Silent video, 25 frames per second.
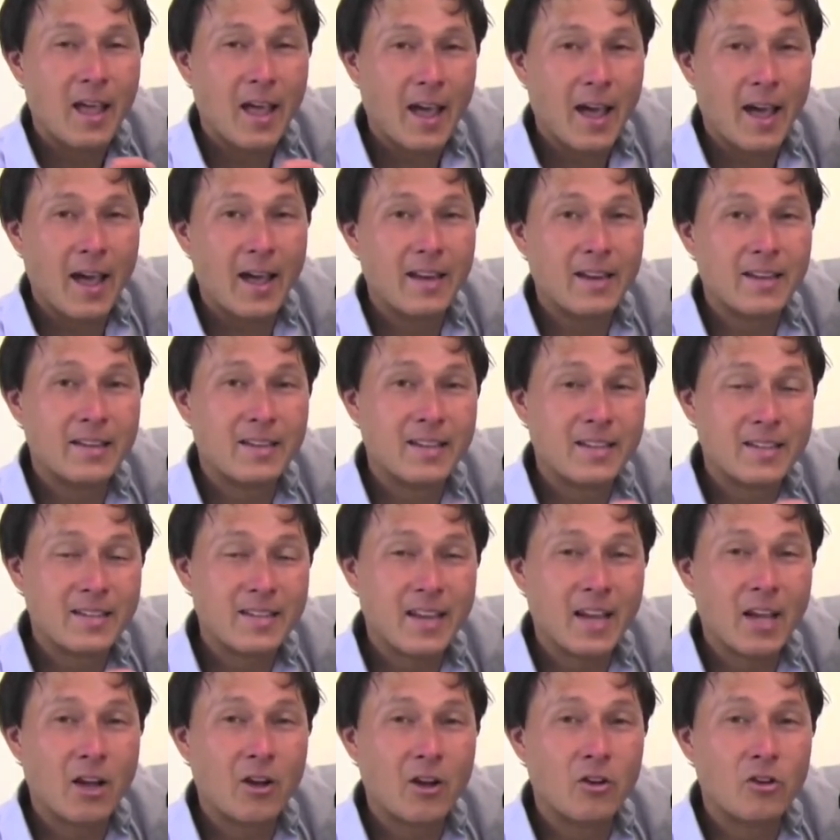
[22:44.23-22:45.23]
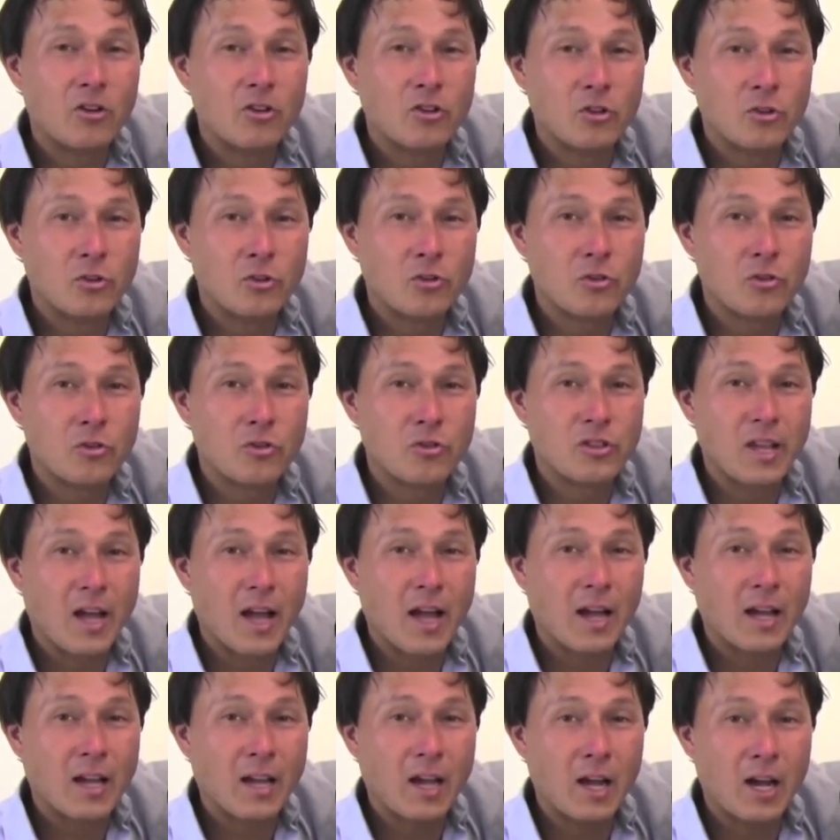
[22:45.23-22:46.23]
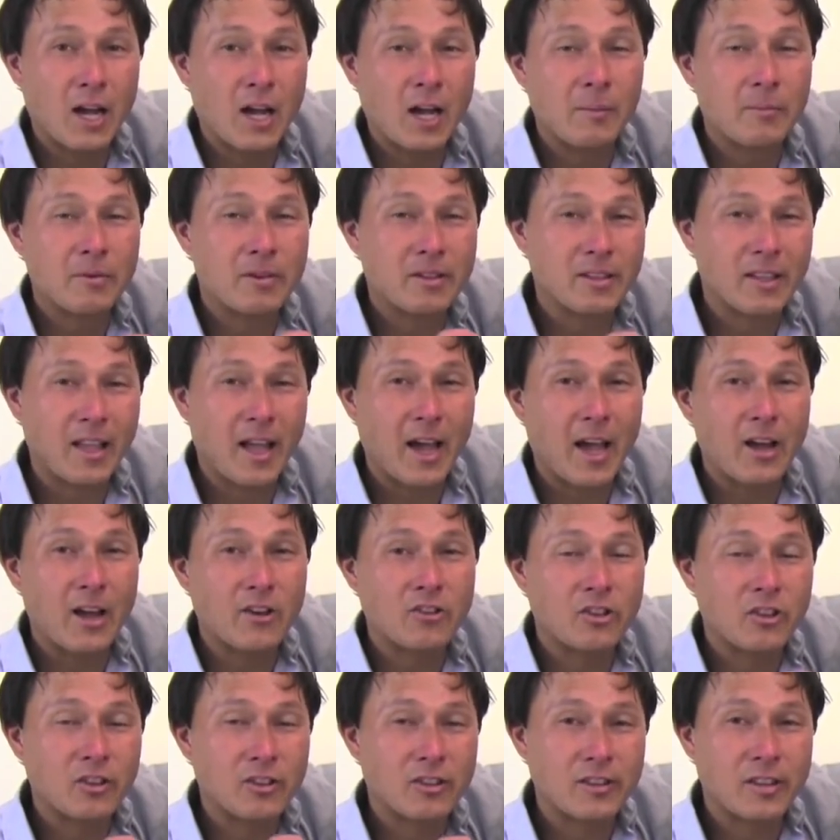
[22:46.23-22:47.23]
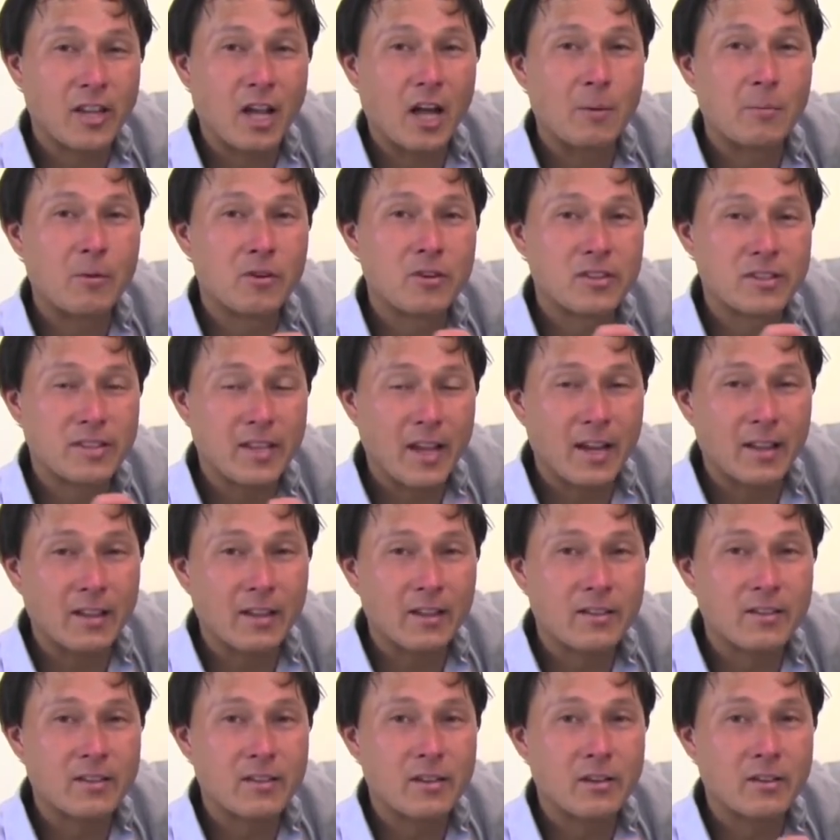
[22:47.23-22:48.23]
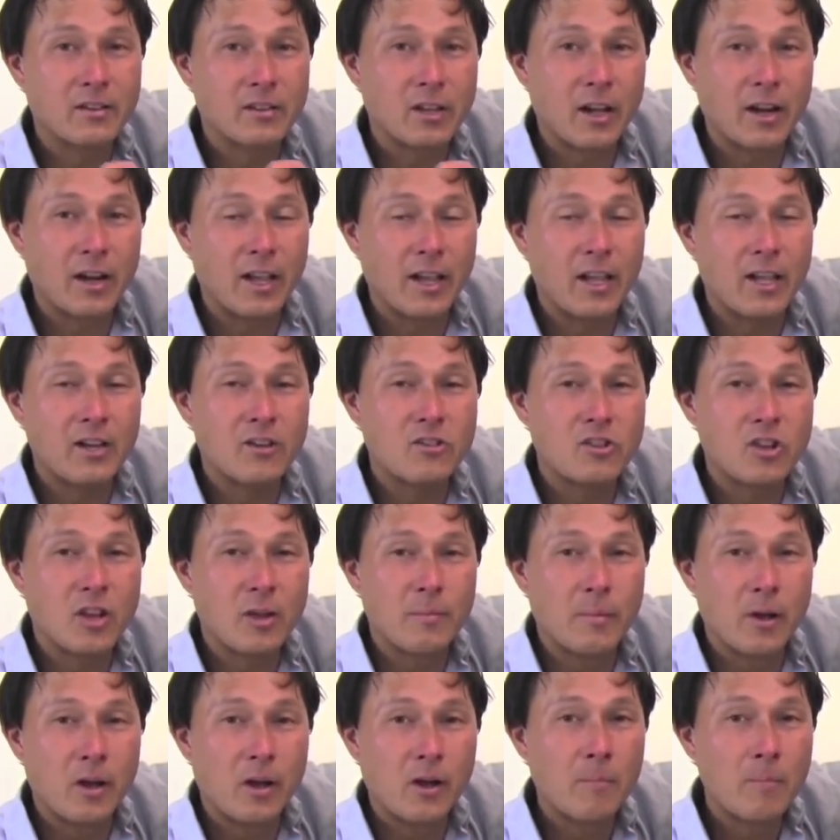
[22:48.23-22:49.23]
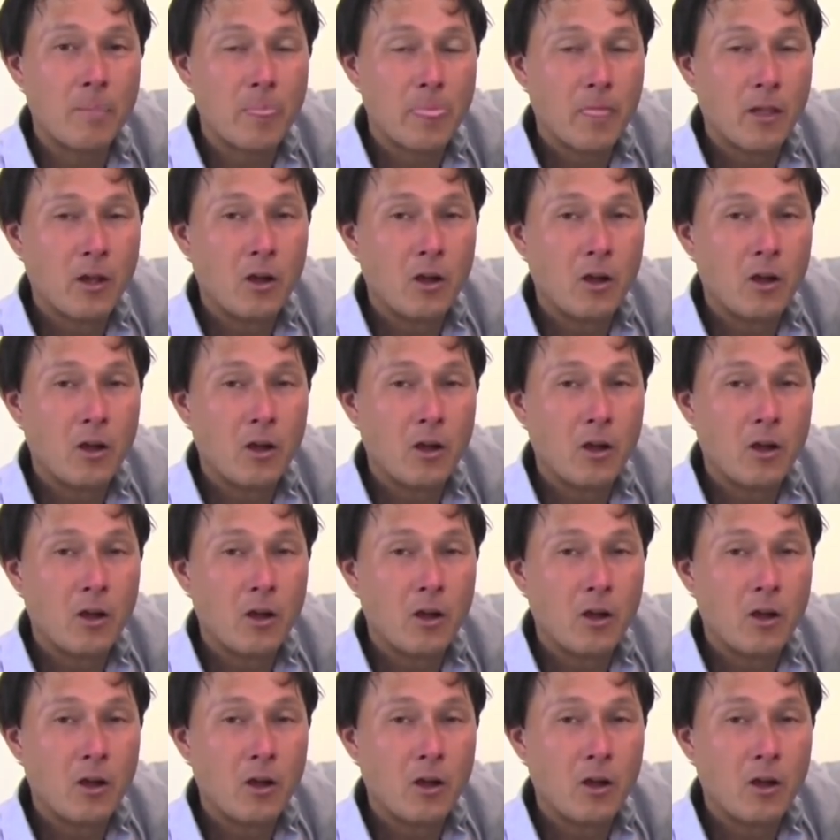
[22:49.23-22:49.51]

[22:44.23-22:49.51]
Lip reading: at discountjuicers.com/excaliburstainless.html.